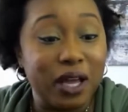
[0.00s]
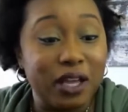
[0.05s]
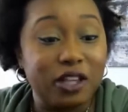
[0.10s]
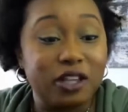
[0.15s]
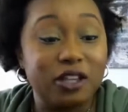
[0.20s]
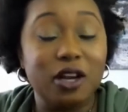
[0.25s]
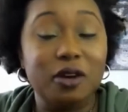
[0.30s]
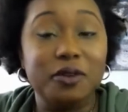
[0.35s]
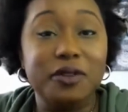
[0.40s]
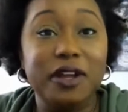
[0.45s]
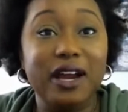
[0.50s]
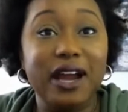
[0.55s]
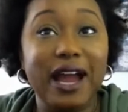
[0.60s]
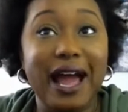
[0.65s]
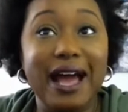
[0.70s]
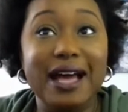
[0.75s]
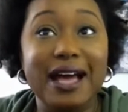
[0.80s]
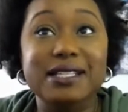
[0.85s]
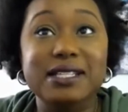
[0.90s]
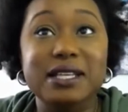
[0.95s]
There
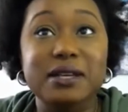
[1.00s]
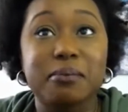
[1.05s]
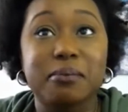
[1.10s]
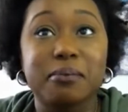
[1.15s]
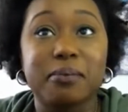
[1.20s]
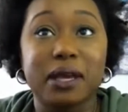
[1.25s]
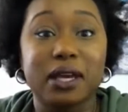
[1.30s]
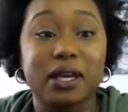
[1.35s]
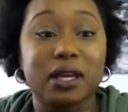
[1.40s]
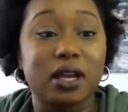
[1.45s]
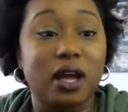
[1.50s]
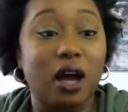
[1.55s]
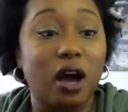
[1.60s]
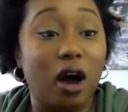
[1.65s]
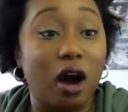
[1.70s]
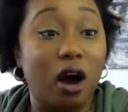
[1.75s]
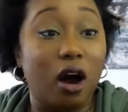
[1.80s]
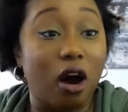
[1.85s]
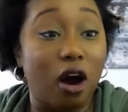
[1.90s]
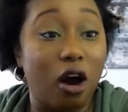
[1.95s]
hasn't been
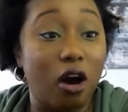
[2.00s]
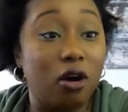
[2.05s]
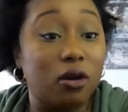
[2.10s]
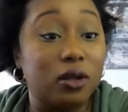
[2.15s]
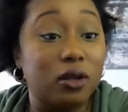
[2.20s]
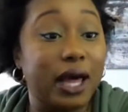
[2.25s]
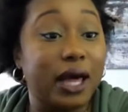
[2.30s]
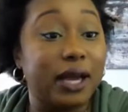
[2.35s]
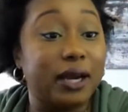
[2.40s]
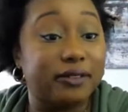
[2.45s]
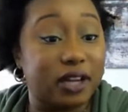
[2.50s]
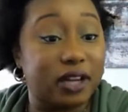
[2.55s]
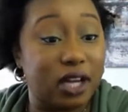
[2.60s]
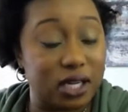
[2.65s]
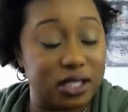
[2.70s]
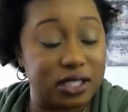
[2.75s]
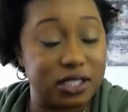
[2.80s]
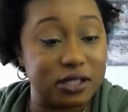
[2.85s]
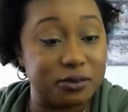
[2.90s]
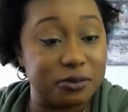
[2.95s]
a whole lot of
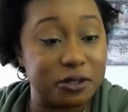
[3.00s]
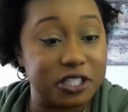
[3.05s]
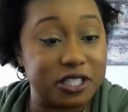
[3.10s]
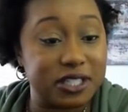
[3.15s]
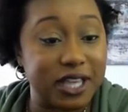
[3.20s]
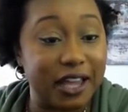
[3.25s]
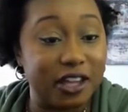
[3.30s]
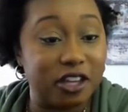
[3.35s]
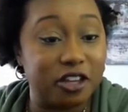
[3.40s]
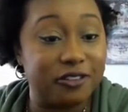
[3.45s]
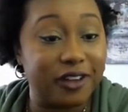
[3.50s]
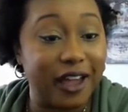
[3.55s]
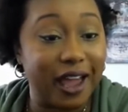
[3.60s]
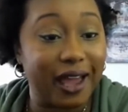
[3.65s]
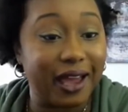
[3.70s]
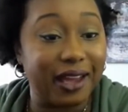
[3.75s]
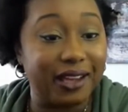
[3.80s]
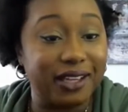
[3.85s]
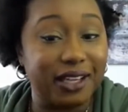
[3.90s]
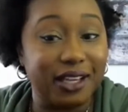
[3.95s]
customers that you've
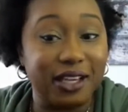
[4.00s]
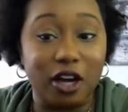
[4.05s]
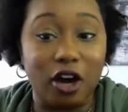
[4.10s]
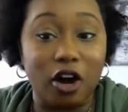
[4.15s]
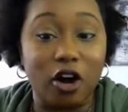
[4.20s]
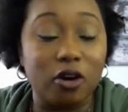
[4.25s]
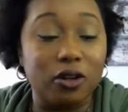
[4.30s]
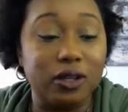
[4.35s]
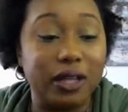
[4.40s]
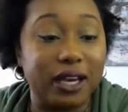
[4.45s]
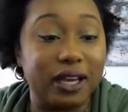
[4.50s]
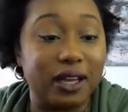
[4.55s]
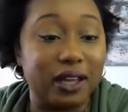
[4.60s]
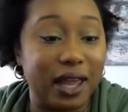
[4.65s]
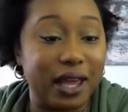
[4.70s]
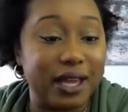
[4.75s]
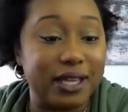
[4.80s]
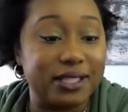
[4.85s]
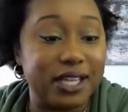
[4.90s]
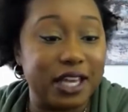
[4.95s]
had yet, a whole lot of
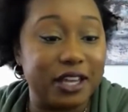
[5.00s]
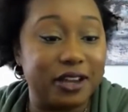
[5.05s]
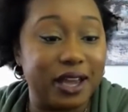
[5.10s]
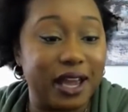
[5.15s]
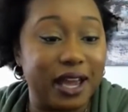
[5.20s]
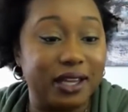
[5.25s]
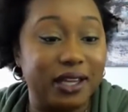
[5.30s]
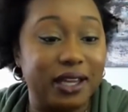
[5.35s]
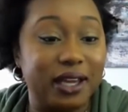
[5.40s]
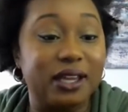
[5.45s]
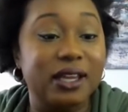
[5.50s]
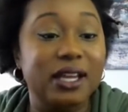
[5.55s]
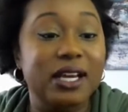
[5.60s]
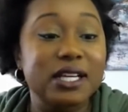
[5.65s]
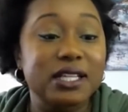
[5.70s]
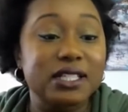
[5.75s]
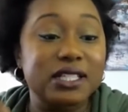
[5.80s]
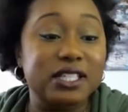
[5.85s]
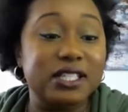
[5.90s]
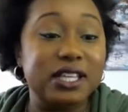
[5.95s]
clients that you had yet
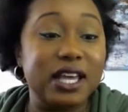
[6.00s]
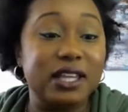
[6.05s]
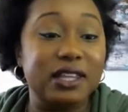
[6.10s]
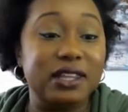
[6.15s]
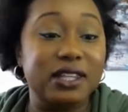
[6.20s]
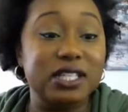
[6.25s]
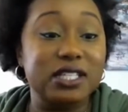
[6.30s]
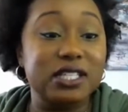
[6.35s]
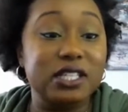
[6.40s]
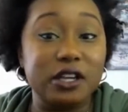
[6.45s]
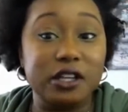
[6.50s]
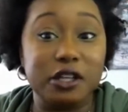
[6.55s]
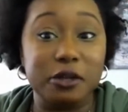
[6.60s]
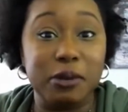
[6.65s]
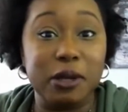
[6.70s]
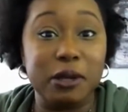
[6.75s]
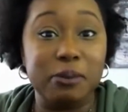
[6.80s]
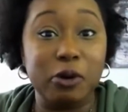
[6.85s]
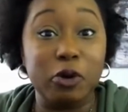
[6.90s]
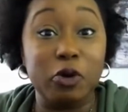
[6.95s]
to say, these are the
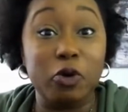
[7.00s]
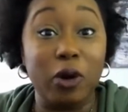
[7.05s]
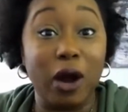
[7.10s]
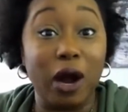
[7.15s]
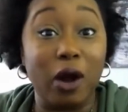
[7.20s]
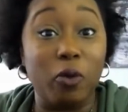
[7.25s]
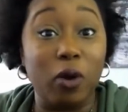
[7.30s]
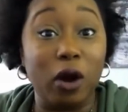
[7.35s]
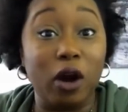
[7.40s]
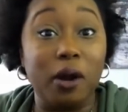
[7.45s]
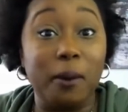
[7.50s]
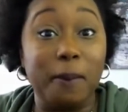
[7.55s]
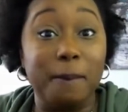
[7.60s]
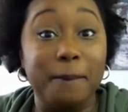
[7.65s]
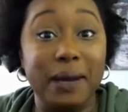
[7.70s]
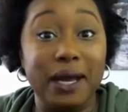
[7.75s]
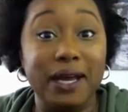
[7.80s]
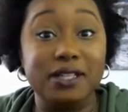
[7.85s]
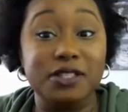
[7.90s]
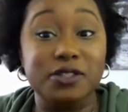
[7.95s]
people who I work
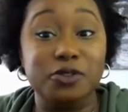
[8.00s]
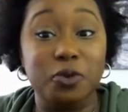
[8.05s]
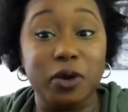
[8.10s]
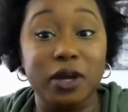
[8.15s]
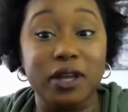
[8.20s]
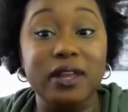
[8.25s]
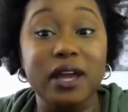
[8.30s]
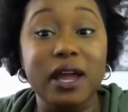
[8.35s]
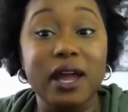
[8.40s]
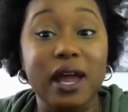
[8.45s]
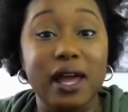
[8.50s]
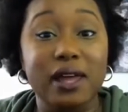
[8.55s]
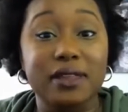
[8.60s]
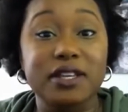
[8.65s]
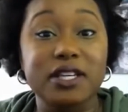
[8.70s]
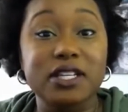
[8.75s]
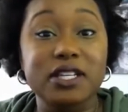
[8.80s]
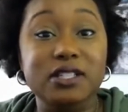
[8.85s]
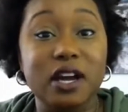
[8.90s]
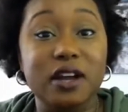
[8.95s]
best with, and
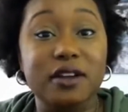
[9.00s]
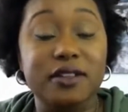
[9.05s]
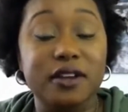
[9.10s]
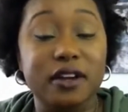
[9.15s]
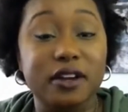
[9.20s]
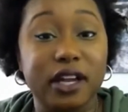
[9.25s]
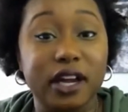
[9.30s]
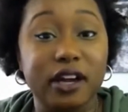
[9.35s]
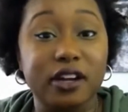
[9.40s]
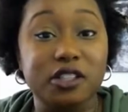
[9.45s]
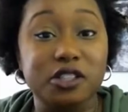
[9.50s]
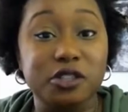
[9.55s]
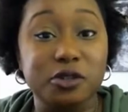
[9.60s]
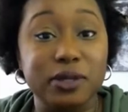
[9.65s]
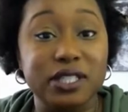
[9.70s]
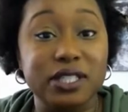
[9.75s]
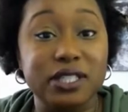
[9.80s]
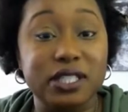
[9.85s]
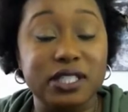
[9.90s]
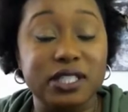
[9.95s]
these are their
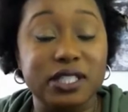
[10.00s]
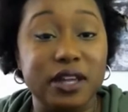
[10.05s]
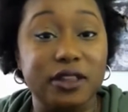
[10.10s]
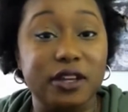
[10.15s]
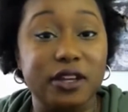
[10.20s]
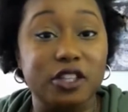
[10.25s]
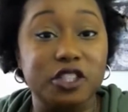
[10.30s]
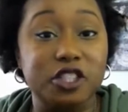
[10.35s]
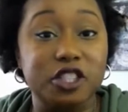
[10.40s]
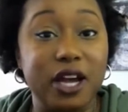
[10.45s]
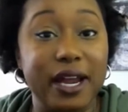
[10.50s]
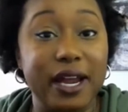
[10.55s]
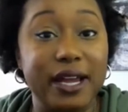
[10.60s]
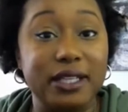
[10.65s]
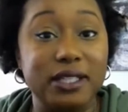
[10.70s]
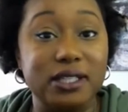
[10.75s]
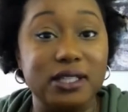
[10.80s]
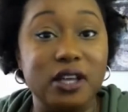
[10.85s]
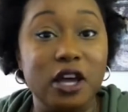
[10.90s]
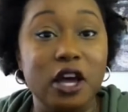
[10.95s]
characteristics and their
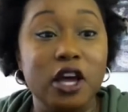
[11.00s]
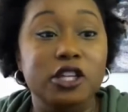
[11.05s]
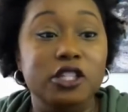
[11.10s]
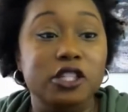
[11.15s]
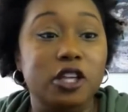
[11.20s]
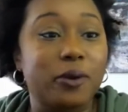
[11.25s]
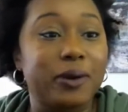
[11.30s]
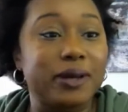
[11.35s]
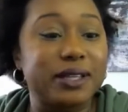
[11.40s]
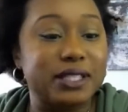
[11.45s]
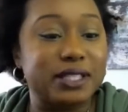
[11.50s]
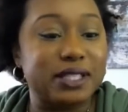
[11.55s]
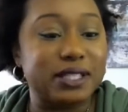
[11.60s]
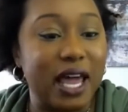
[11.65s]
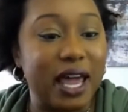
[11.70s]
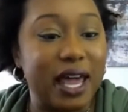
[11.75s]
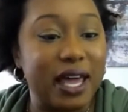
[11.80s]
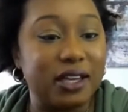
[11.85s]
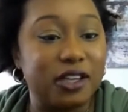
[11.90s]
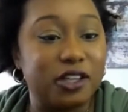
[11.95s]
traits. So
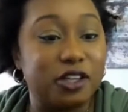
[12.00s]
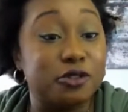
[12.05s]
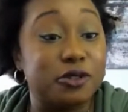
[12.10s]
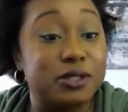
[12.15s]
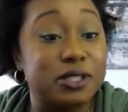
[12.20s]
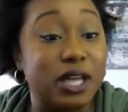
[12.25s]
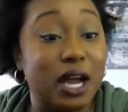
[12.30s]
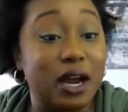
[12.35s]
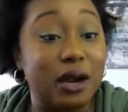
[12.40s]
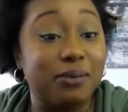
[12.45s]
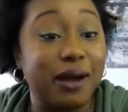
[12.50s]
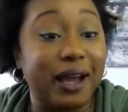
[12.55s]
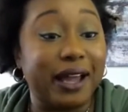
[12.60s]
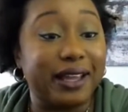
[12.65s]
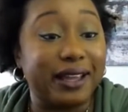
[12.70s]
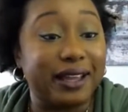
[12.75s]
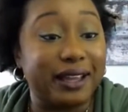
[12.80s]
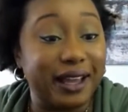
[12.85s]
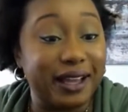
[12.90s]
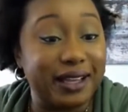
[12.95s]
instead, you start by
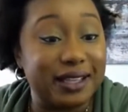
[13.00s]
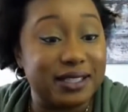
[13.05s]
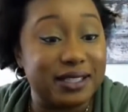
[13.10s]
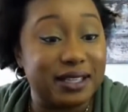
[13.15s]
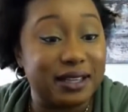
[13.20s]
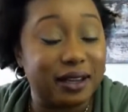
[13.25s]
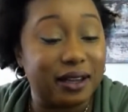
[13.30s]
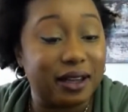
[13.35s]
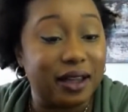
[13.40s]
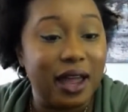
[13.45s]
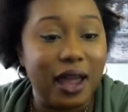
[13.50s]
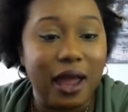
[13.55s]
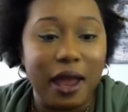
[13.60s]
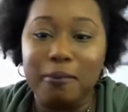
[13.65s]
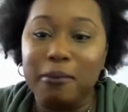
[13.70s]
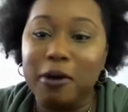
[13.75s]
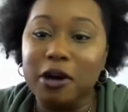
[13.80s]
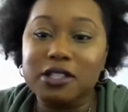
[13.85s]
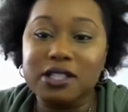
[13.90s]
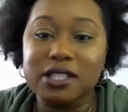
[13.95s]
guessing. And
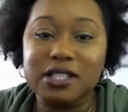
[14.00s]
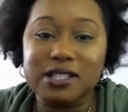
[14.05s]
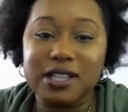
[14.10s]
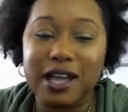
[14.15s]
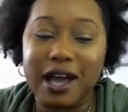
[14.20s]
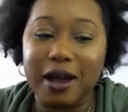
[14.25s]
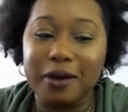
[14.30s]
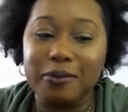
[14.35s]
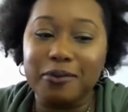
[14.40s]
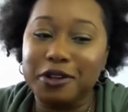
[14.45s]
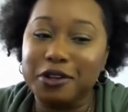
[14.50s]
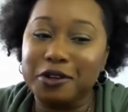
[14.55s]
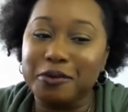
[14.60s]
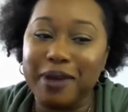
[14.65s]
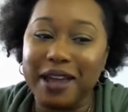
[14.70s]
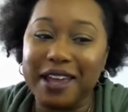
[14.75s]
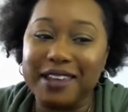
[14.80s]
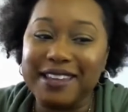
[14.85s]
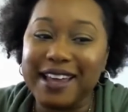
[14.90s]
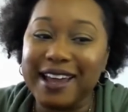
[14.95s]
most of the time when you
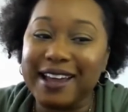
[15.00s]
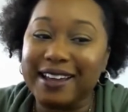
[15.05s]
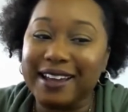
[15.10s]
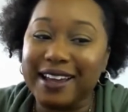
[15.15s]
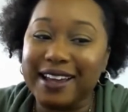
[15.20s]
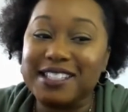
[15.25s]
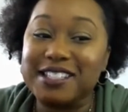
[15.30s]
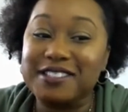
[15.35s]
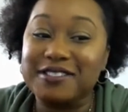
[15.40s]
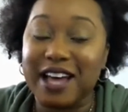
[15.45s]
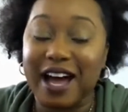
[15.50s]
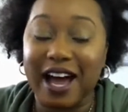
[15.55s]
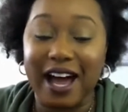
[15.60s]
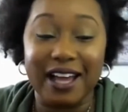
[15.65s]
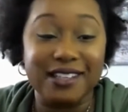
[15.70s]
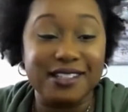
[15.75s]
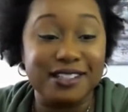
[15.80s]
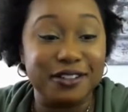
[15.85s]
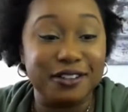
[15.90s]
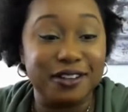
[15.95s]
make that guess of the
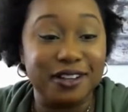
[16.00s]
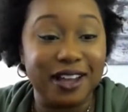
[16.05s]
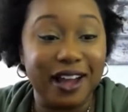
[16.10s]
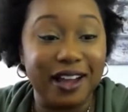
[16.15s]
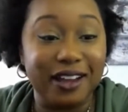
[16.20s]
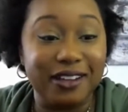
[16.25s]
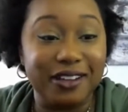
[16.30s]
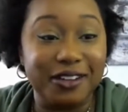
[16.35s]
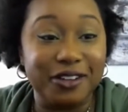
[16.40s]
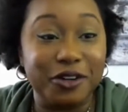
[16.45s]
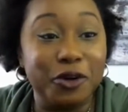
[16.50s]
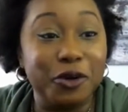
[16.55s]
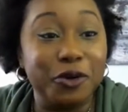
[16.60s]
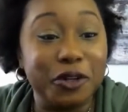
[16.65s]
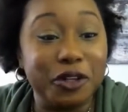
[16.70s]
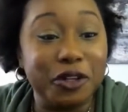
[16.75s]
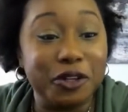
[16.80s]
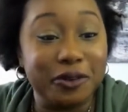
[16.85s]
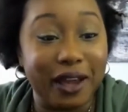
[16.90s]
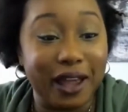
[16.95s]
ideal client, who do
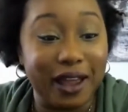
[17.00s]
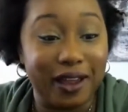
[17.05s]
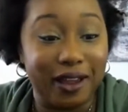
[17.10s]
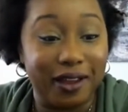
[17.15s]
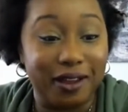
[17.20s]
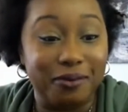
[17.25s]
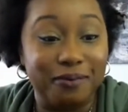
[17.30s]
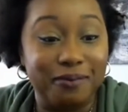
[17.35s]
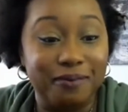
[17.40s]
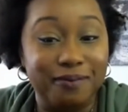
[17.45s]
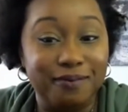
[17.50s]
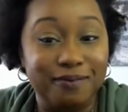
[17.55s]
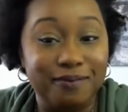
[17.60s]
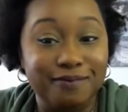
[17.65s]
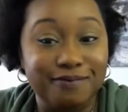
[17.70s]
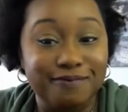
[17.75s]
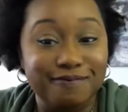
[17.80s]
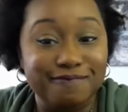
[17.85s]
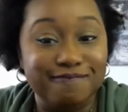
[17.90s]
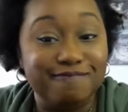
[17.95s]
you name?
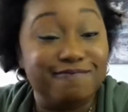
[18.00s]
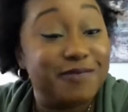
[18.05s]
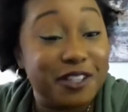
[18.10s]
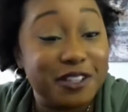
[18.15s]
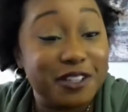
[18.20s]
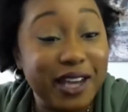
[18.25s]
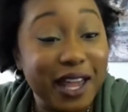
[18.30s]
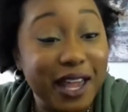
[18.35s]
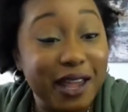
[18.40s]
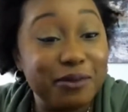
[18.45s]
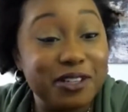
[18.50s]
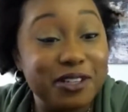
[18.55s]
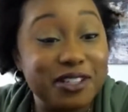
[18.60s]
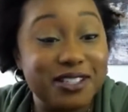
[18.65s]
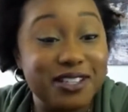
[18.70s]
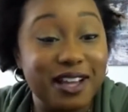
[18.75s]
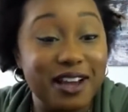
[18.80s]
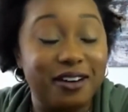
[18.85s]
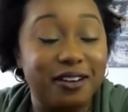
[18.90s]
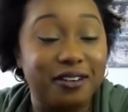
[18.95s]
You name
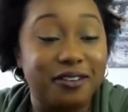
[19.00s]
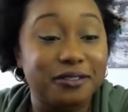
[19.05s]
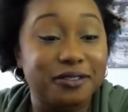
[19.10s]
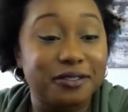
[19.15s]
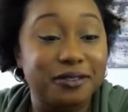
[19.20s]
yourself.